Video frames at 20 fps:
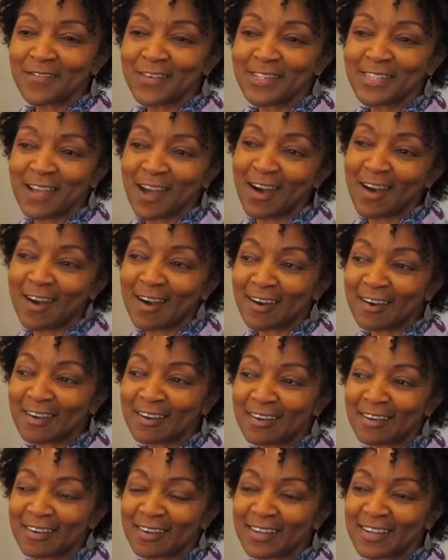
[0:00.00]
of Adar.
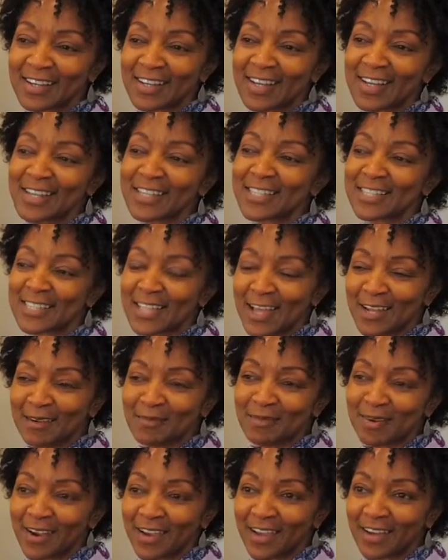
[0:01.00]

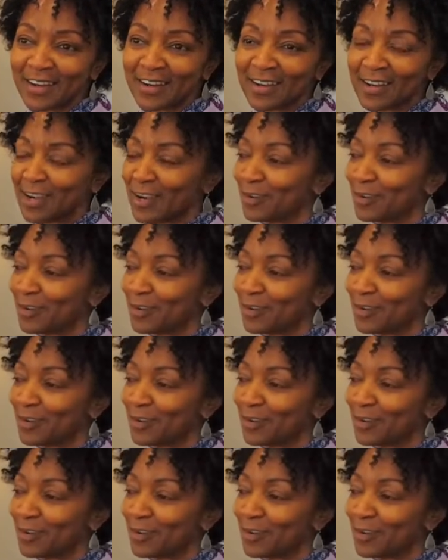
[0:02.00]
Celebrate,